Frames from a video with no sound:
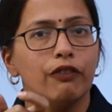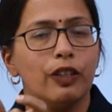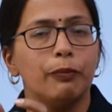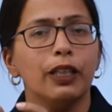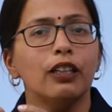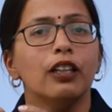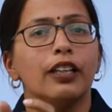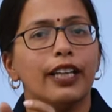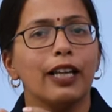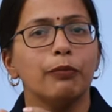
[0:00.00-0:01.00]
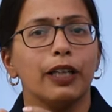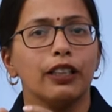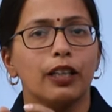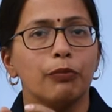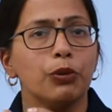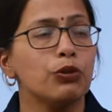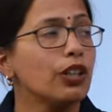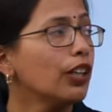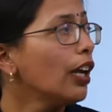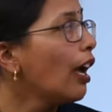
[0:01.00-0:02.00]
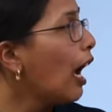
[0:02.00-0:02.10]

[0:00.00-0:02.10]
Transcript: will be done by the computer,